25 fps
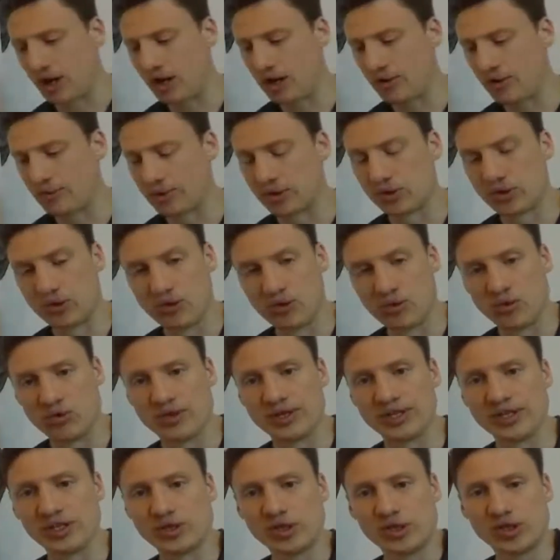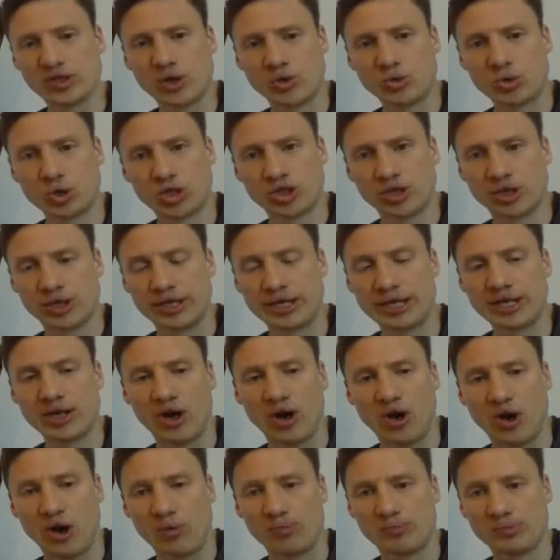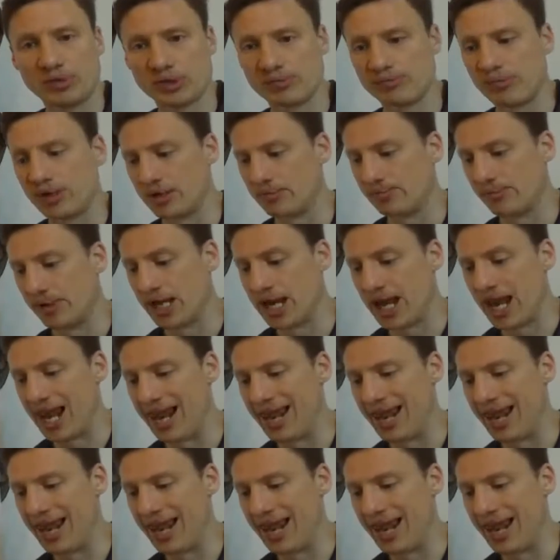I would call the socially optimum